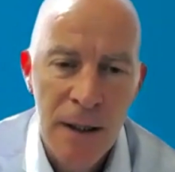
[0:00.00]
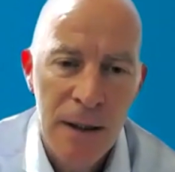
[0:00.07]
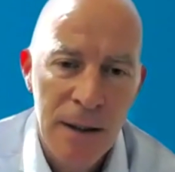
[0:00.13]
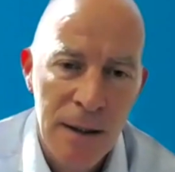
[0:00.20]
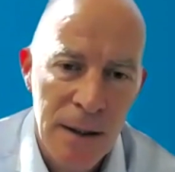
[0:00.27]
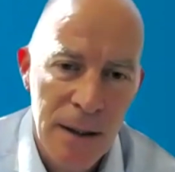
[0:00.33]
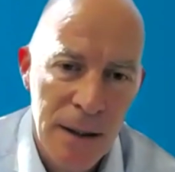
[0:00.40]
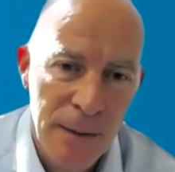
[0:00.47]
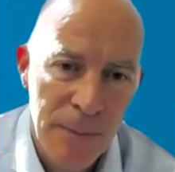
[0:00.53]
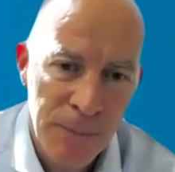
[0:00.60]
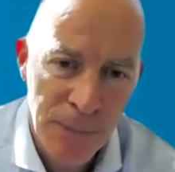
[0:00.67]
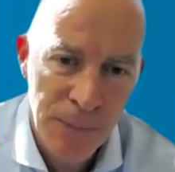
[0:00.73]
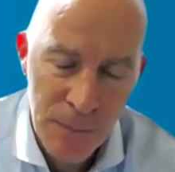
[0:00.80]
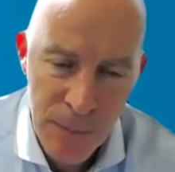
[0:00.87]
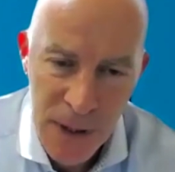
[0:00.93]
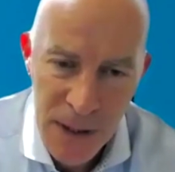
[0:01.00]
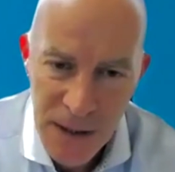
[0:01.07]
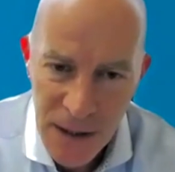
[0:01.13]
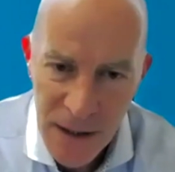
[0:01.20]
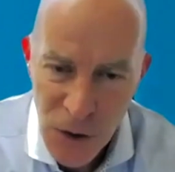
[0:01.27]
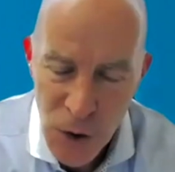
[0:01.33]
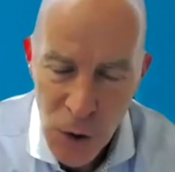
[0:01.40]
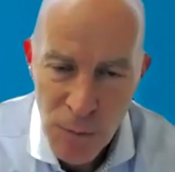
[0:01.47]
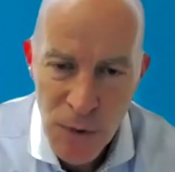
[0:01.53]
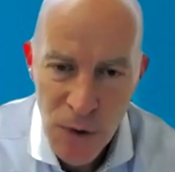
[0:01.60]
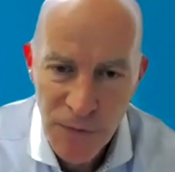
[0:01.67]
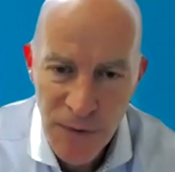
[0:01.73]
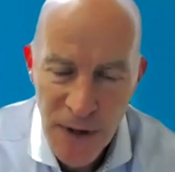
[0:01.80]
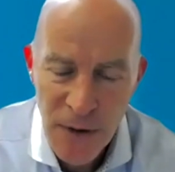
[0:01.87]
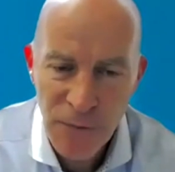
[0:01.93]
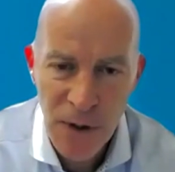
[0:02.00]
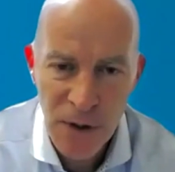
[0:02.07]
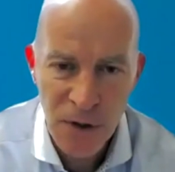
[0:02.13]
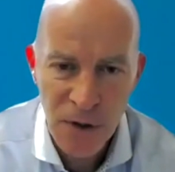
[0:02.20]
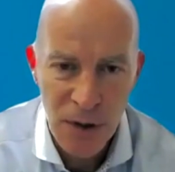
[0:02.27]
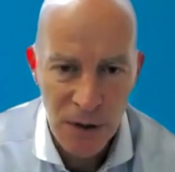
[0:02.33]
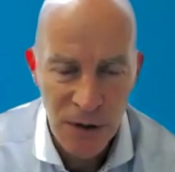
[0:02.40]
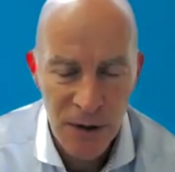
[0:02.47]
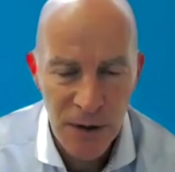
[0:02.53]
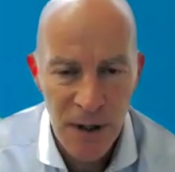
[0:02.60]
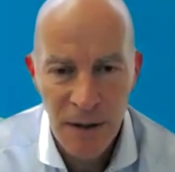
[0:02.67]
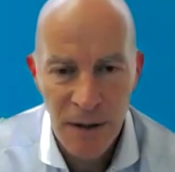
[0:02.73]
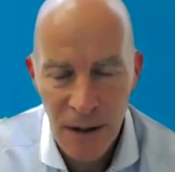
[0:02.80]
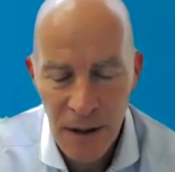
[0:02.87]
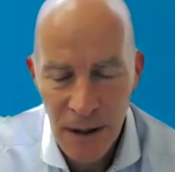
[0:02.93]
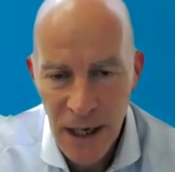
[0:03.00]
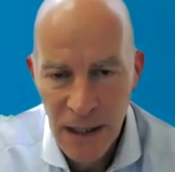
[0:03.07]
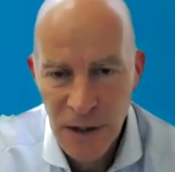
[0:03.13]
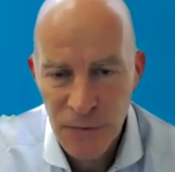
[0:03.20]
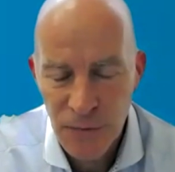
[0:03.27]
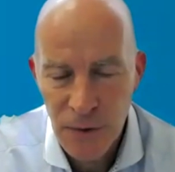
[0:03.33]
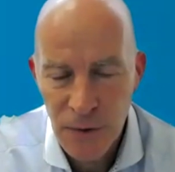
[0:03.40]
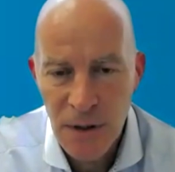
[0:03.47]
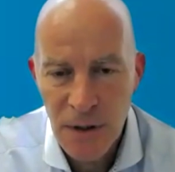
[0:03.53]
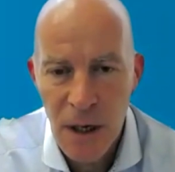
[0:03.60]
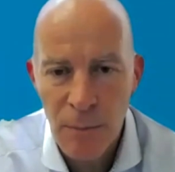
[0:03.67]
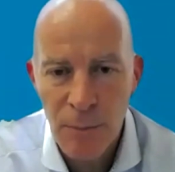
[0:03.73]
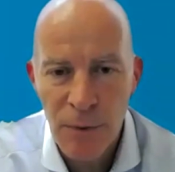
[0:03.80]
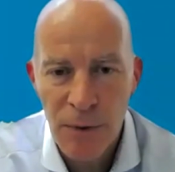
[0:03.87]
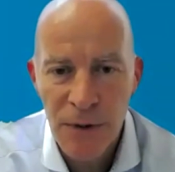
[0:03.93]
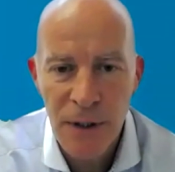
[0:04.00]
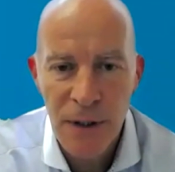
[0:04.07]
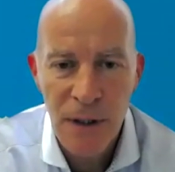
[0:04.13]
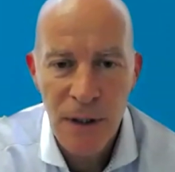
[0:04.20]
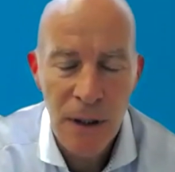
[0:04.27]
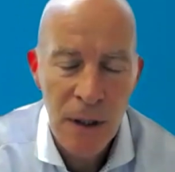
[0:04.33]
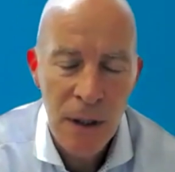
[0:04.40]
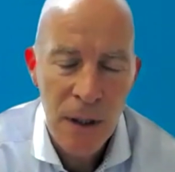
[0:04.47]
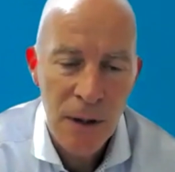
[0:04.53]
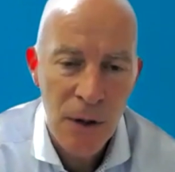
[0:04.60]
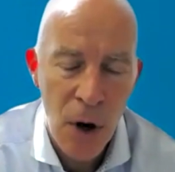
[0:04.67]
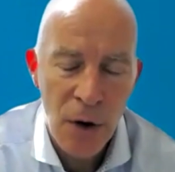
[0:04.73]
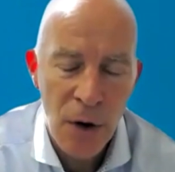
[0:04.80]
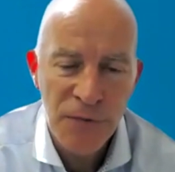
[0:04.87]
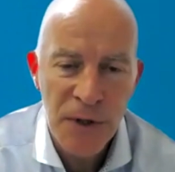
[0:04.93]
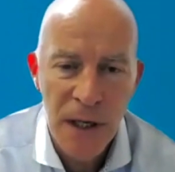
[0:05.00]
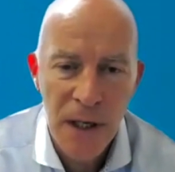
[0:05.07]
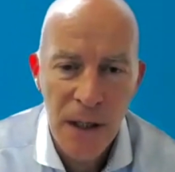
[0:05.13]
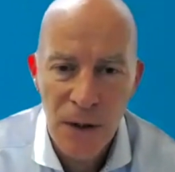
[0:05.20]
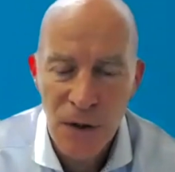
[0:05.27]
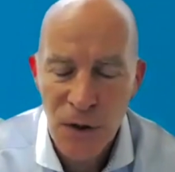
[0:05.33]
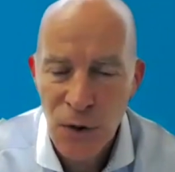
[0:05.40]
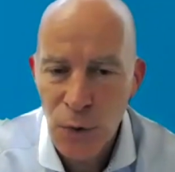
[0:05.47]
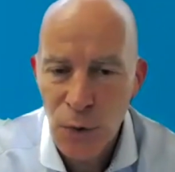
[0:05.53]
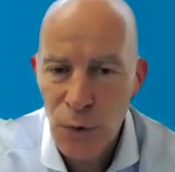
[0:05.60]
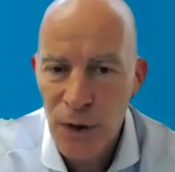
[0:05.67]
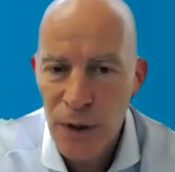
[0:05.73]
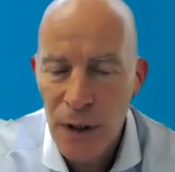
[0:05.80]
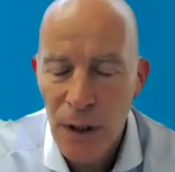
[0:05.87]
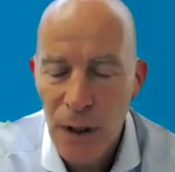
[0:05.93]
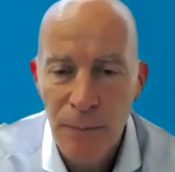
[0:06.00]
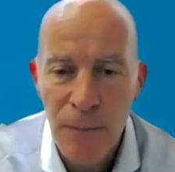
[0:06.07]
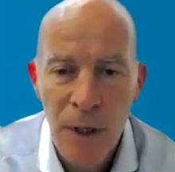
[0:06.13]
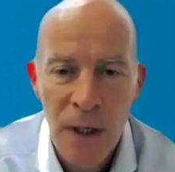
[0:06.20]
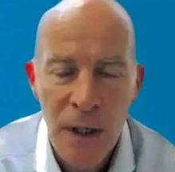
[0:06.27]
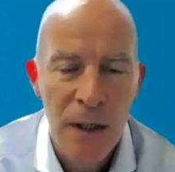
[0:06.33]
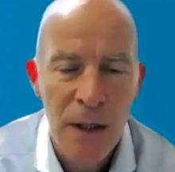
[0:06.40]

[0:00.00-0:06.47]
But in terms of infrastructure that connects, for example, the off-takers to the